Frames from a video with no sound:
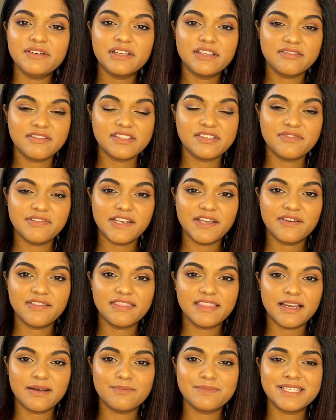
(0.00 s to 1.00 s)
give this video a
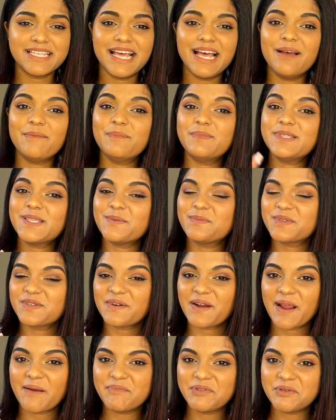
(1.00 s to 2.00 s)
thumbs up,
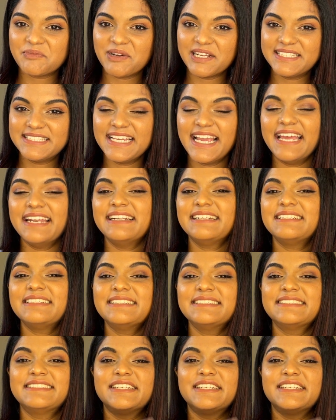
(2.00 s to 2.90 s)
subscribe to my channel.